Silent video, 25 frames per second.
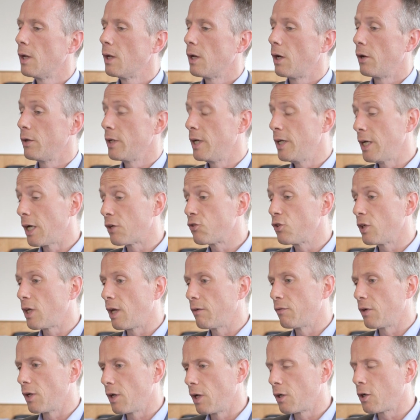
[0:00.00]
Or he actually
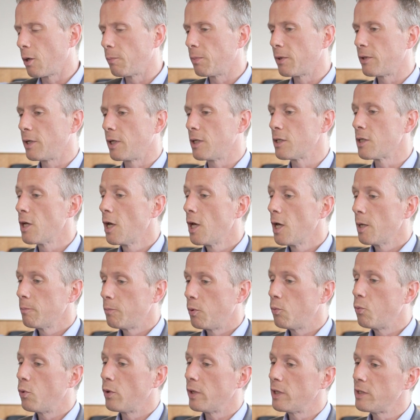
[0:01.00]
gave a couple of things.
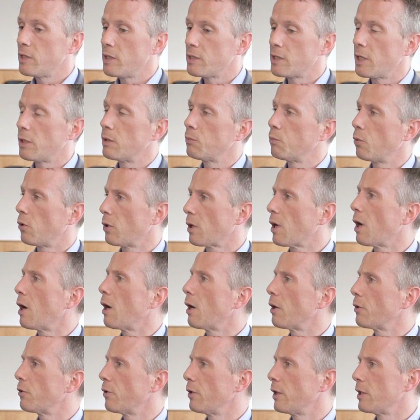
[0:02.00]
But one is he said, work
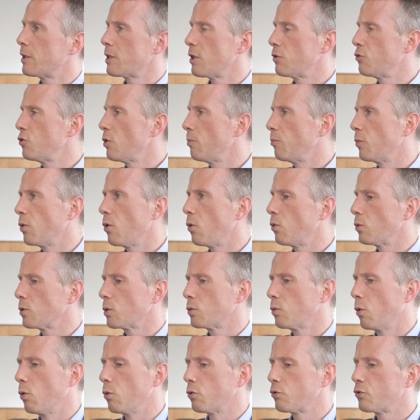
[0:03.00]
harder. It's a Jim Rohn
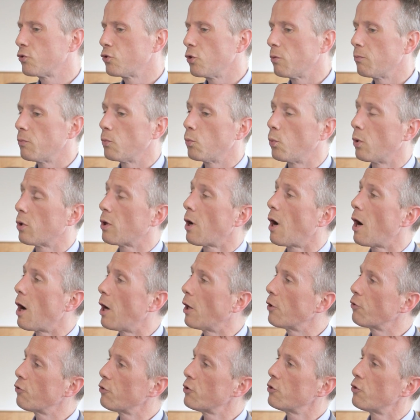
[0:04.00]
quote. Work
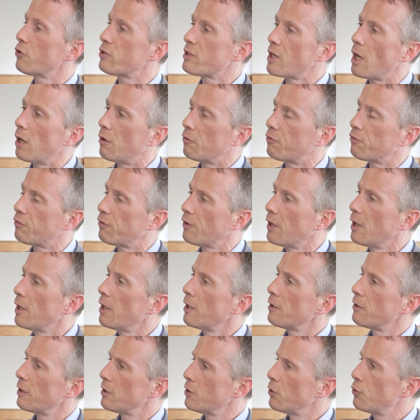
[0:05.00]
harder on yourself
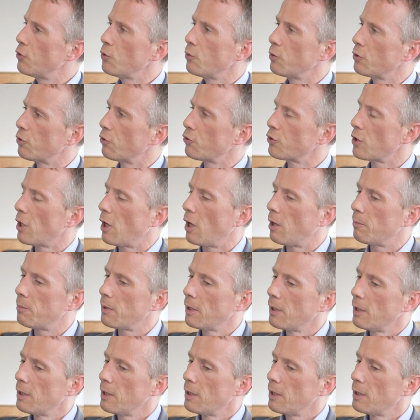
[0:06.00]
than you do in your job.